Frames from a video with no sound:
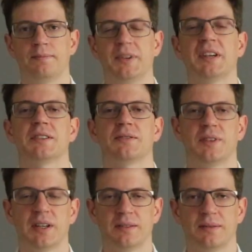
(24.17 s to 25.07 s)
Because of
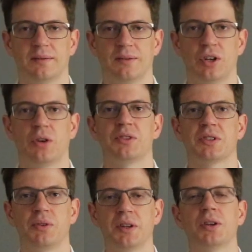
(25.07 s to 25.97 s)
that, they're always
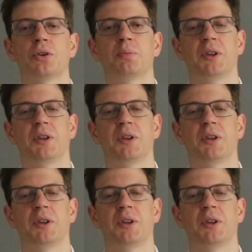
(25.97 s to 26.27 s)
creating and